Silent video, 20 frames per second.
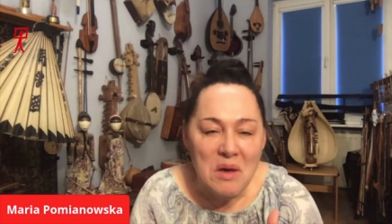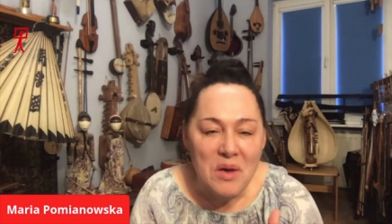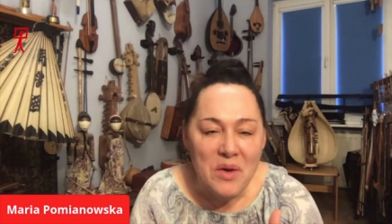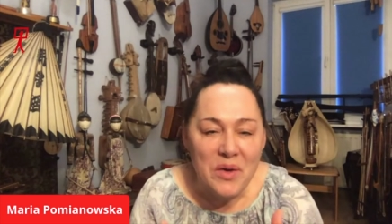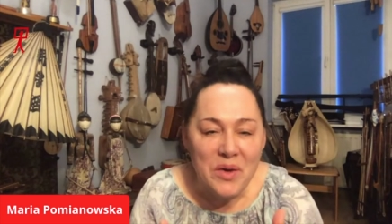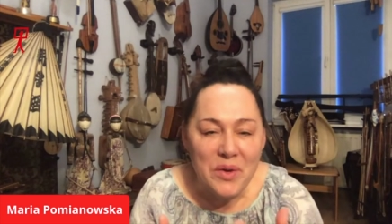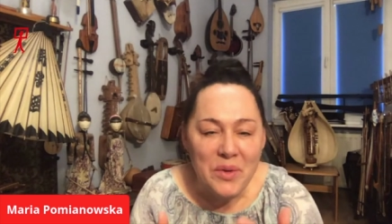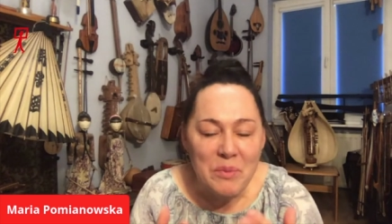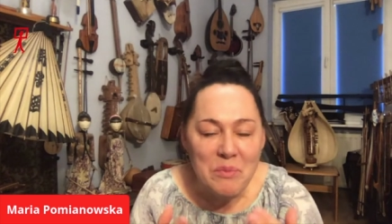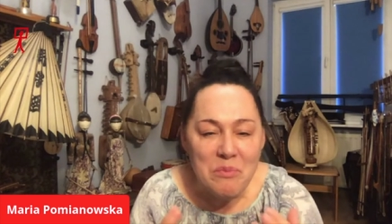
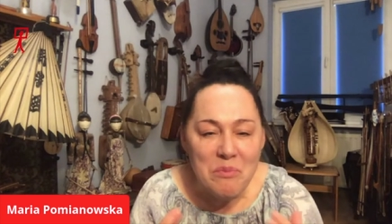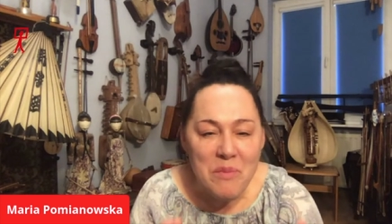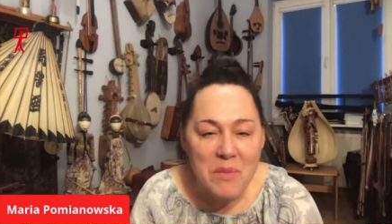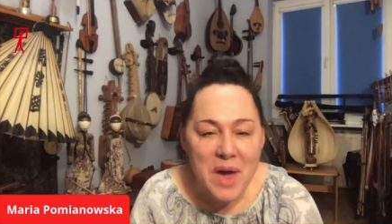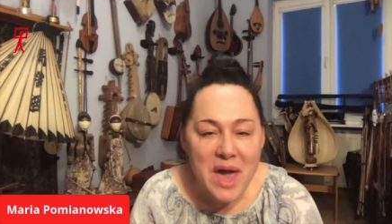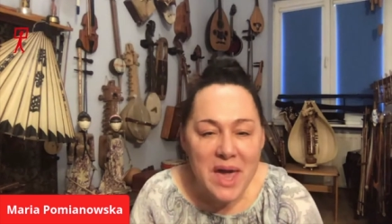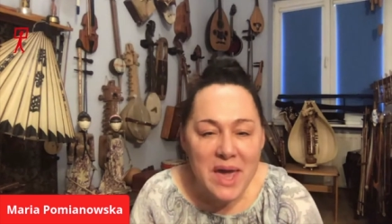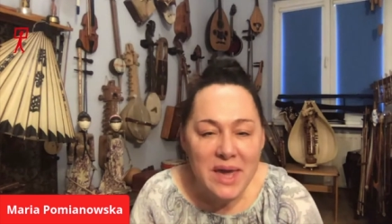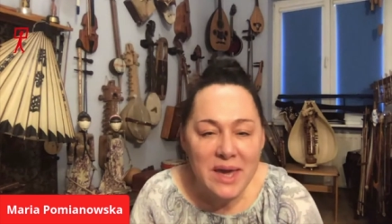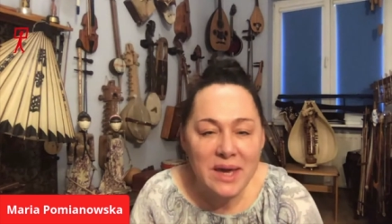uh,
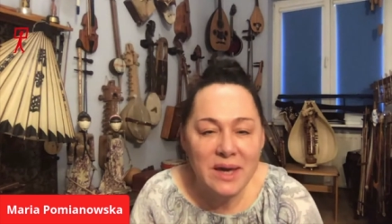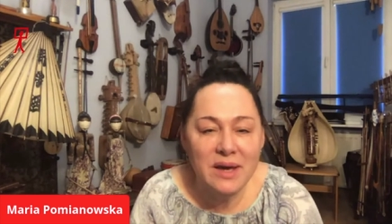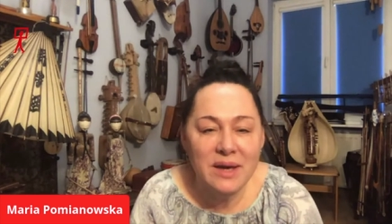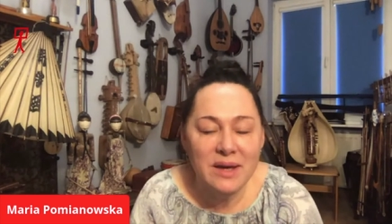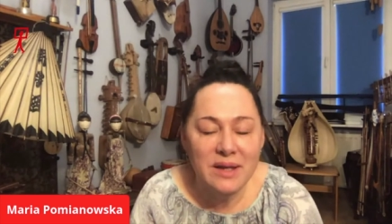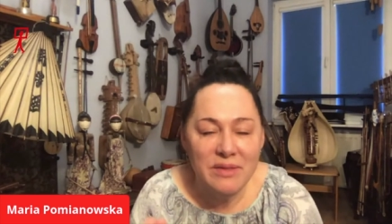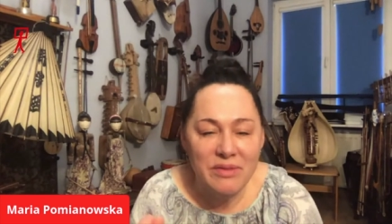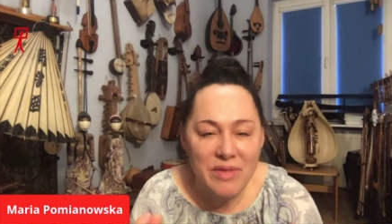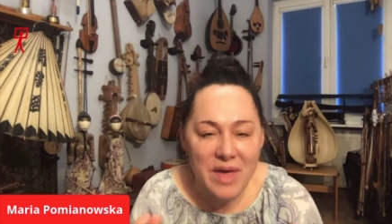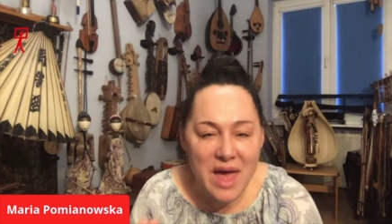make
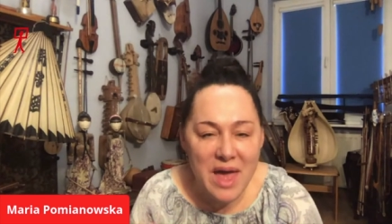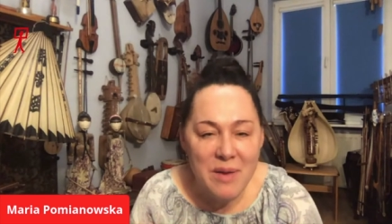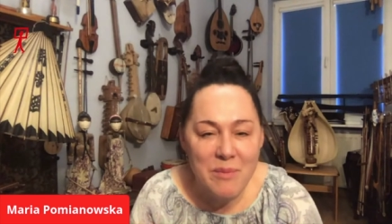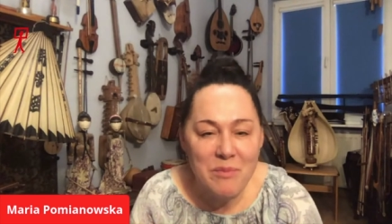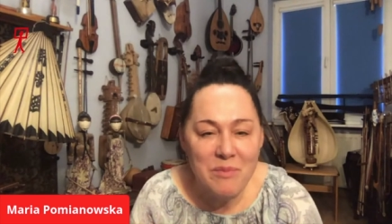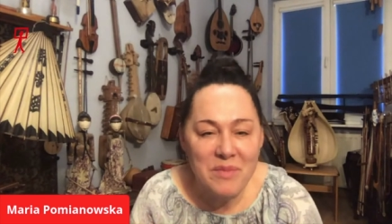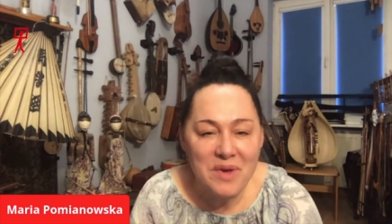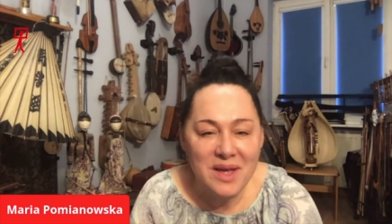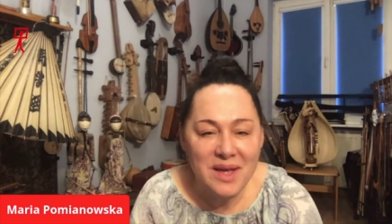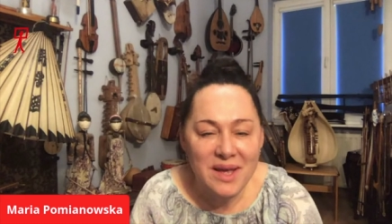
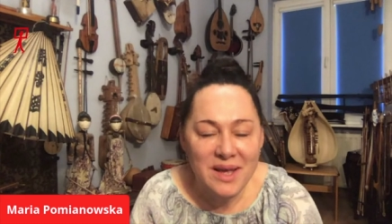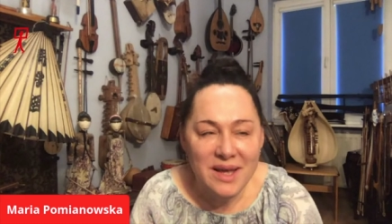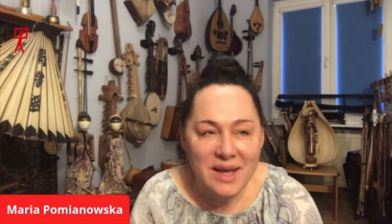them